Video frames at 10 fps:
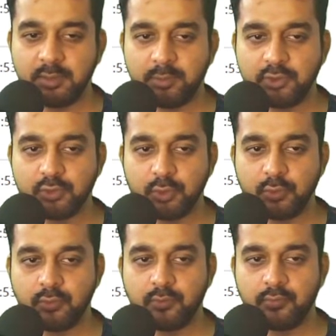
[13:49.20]
me show
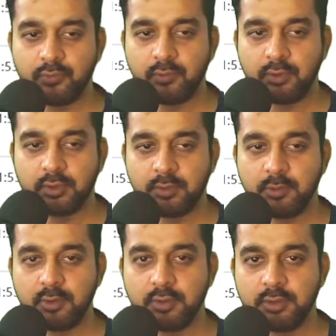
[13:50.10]
you, for
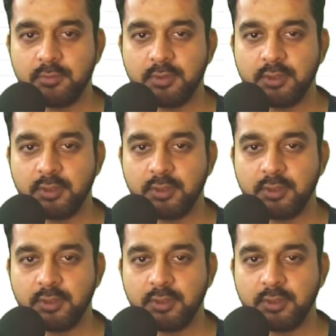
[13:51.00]
example, on this particular